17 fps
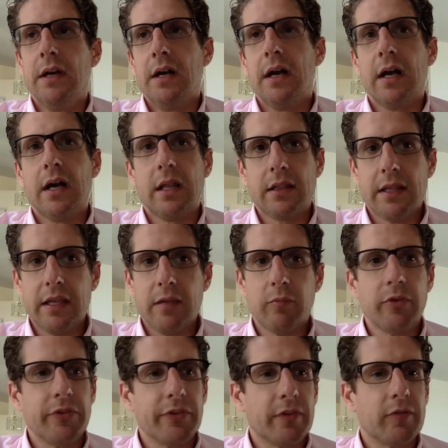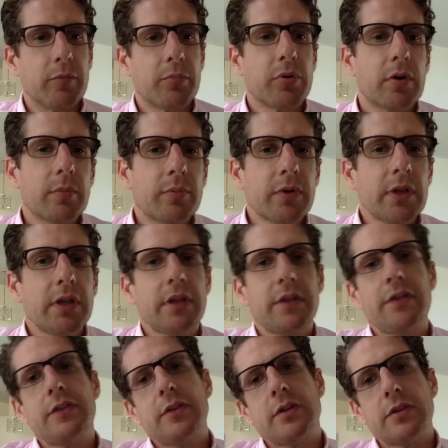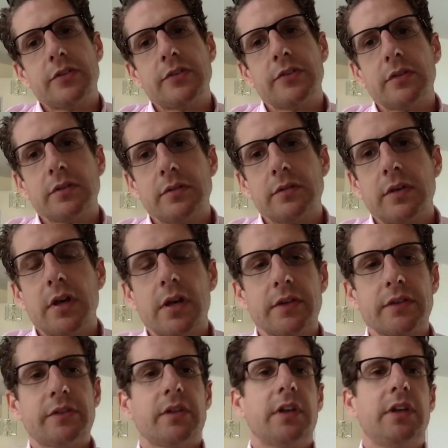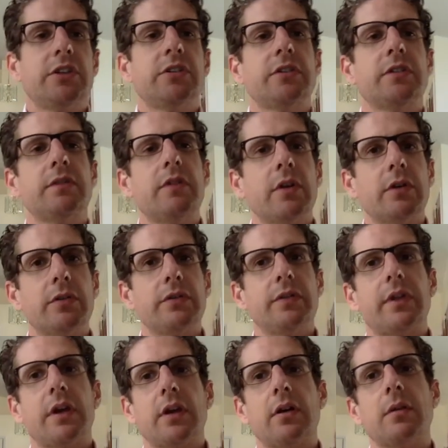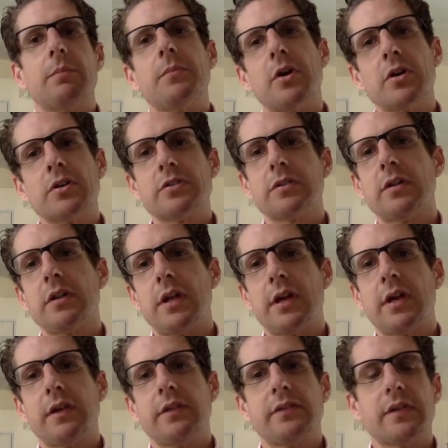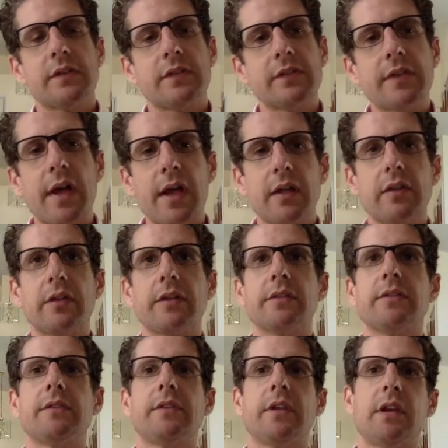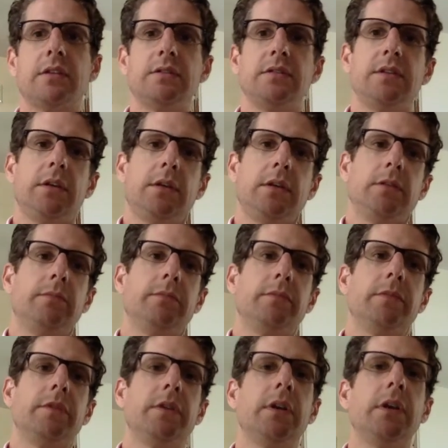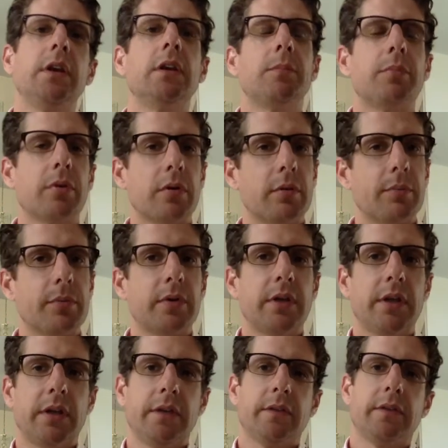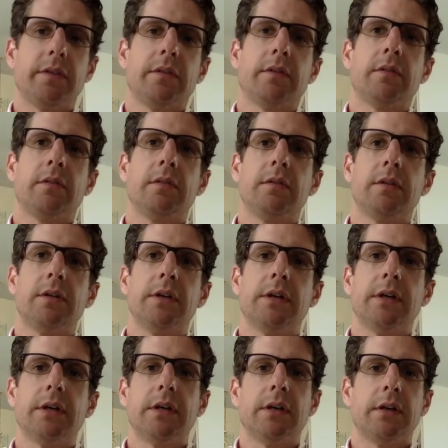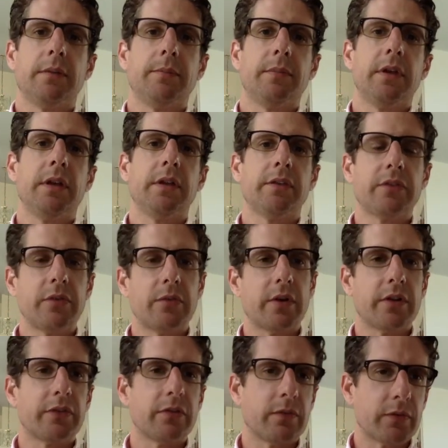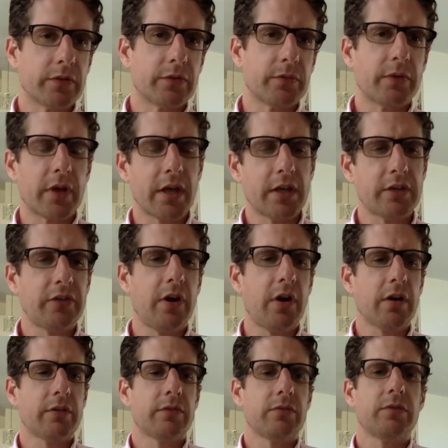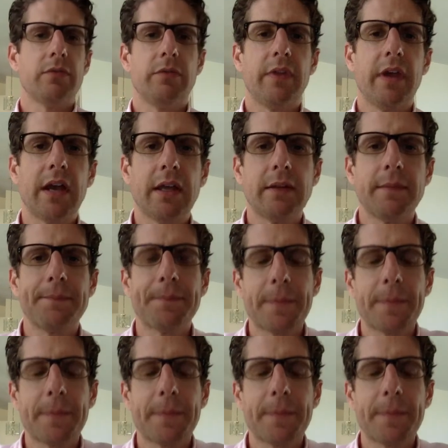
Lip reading: labels of appropriate, and then there are certain constellations of those that are marginalized and silenced and deemed inappropriate, and so on and so forth. So we'll kind of talk through that